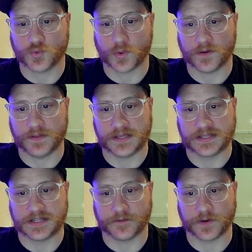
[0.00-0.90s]
one of these
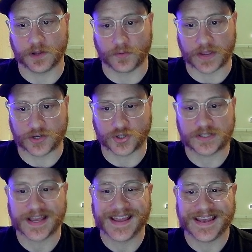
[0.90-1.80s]
different locations,
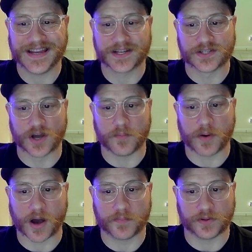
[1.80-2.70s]
he does not
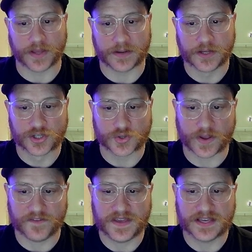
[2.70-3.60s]
populate. So
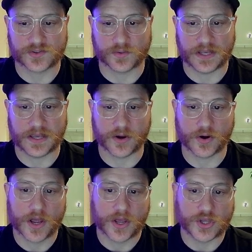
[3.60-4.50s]
if he is only here,
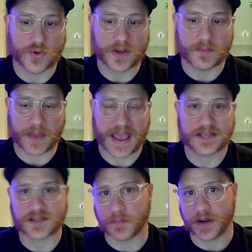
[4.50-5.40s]
you can pay
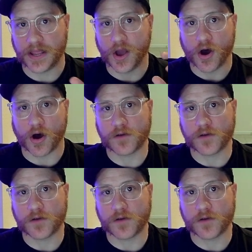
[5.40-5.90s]
somebody on